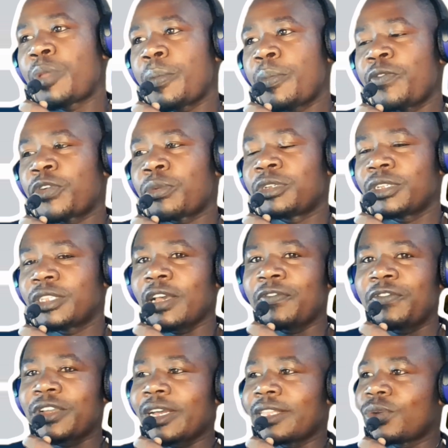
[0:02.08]
people from South
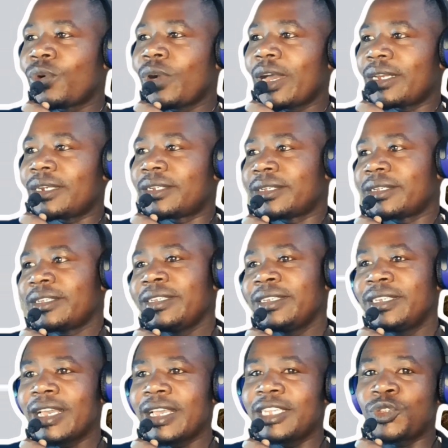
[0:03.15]
Africa and the world.
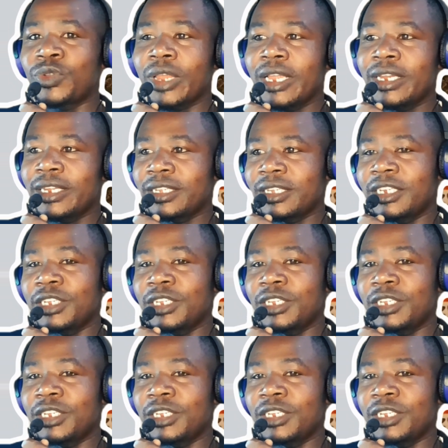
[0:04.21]
Here is your latest